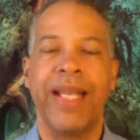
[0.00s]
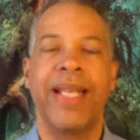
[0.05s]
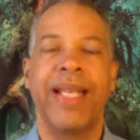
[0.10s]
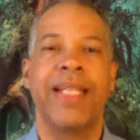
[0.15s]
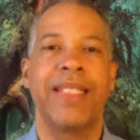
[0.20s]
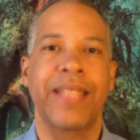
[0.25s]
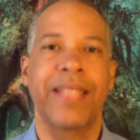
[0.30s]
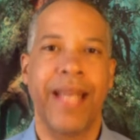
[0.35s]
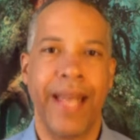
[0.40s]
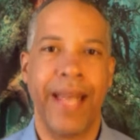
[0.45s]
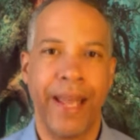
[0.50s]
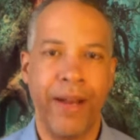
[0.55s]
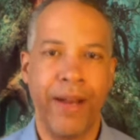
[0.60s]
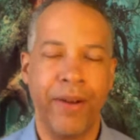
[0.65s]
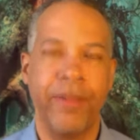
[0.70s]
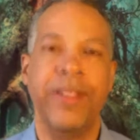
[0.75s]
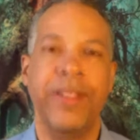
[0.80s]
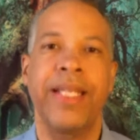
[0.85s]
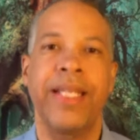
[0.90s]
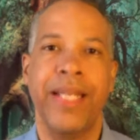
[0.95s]
as
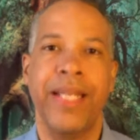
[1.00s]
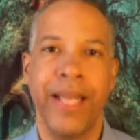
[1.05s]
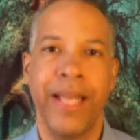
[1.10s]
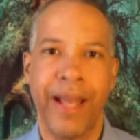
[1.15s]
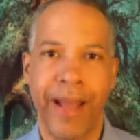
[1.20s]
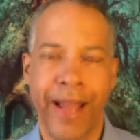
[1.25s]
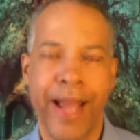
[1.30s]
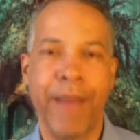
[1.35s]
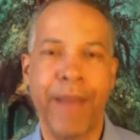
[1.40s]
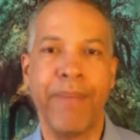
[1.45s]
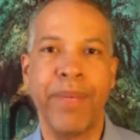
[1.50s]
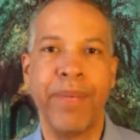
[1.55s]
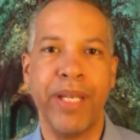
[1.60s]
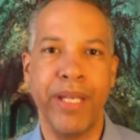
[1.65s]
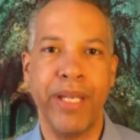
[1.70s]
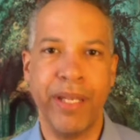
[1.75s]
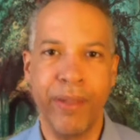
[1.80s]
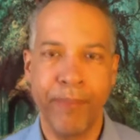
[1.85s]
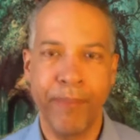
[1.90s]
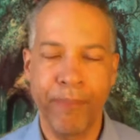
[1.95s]
healthy,
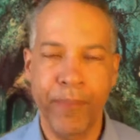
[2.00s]
happy,